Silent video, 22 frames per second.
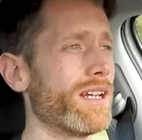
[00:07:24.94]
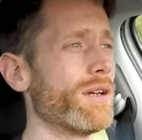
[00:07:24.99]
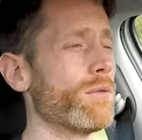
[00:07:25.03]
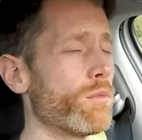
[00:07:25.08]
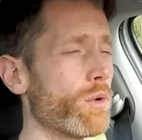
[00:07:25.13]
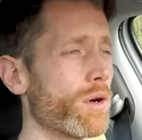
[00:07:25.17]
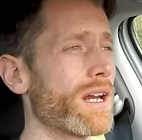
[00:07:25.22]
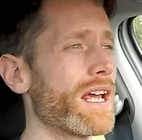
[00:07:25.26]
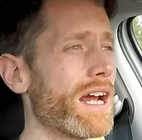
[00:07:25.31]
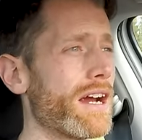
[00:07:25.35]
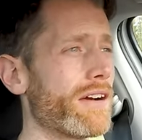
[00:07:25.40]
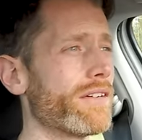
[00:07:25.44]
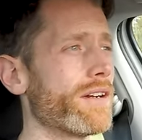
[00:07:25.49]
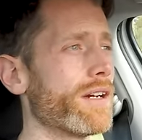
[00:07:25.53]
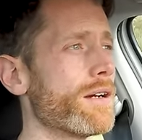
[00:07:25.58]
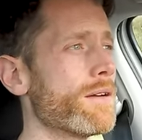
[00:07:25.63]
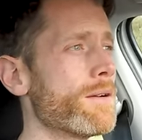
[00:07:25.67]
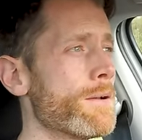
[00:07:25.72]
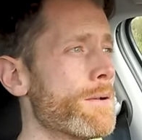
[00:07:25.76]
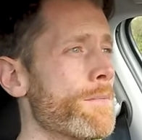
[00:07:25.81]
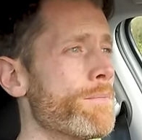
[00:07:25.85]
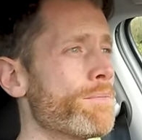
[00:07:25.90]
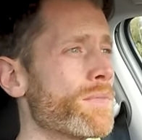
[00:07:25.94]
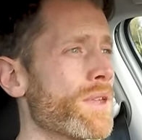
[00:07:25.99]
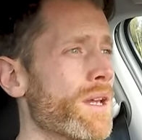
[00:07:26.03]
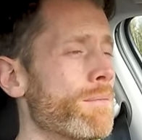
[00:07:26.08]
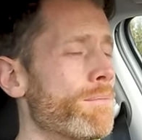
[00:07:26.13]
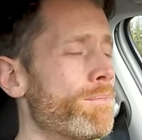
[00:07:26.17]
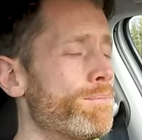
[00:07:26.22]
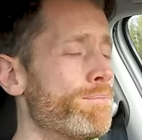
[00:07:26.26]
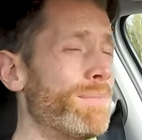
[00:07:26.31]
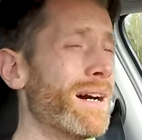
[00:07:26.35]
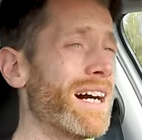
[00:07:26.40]
in one area,
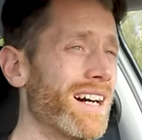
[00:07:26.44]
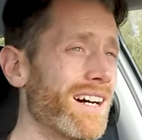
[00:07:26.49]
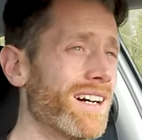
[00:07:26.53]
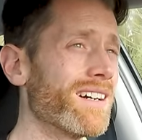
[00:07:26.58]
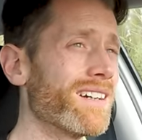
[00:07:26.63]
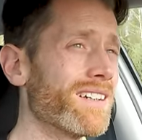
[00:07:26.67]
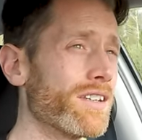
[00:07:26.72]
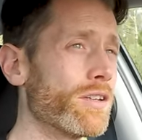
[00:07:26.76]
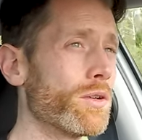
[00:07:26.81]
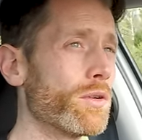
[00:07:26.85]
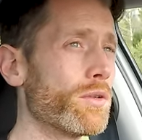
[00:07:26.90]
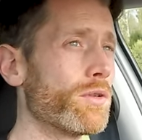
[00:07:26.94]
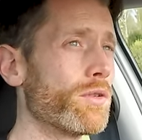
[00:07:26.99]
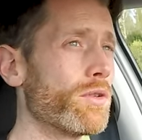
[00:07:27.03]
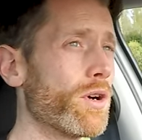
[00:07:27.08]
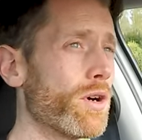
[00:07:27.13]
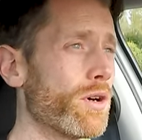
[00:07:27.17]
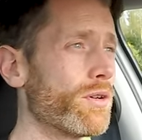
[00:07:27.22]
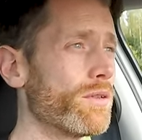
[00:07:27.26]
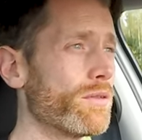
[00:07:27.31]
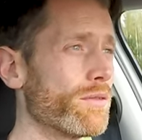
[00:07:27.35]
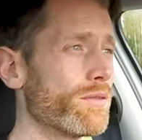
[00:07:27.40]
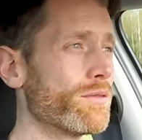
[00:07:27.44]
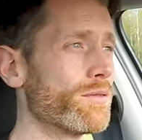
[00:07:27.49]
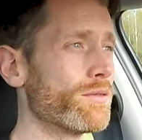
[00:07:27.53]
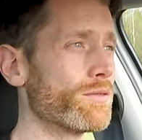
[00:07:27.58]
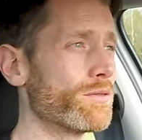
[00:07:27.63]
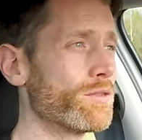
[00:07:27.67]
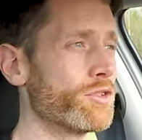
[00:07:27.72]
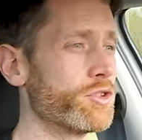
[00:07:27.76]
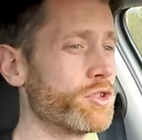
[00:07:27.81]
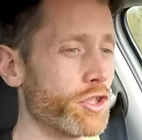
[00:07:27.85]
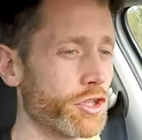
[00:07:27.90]
but you're not
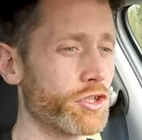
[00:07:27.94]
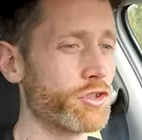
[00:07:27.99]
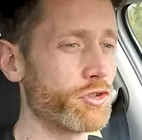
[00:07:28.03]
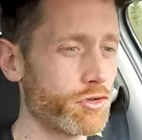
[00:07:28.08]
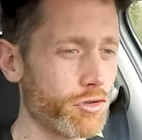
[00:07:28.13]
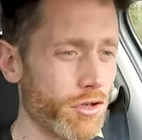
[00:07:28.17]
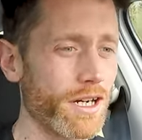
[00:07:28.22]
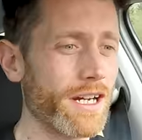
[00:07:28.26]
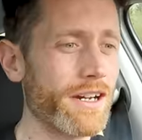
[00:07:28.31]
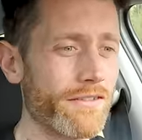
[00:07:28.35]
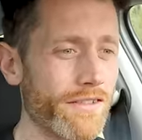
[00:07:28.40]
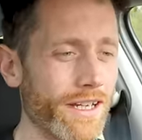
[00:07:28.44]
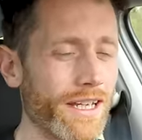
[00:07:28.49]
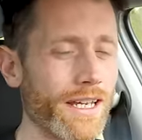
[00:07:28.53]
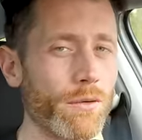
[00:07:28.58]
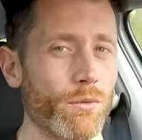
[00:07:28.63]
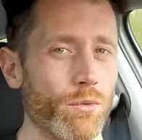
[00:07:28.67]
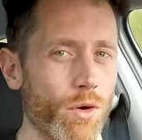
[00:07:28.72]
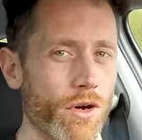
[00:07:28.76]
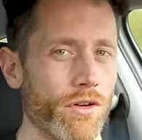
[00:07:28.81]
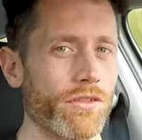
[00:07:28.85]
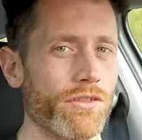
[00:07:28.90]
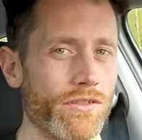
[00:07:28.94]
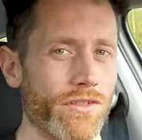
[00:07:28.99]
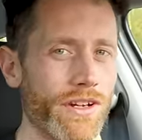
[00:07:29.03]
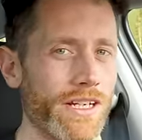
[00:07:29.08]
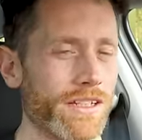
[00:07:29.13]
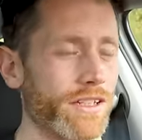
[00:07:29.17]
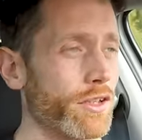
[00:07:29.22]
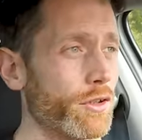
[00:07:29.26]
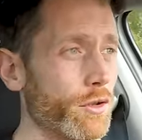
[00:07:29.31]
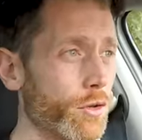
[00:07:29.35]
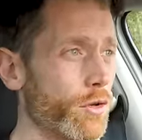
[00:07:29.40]
just driving in one
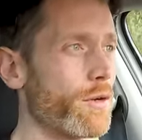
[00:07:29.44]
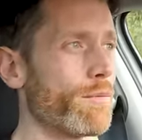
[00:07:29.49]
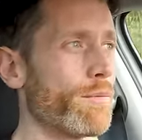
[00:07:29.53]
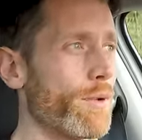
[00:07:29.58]
factor. You're not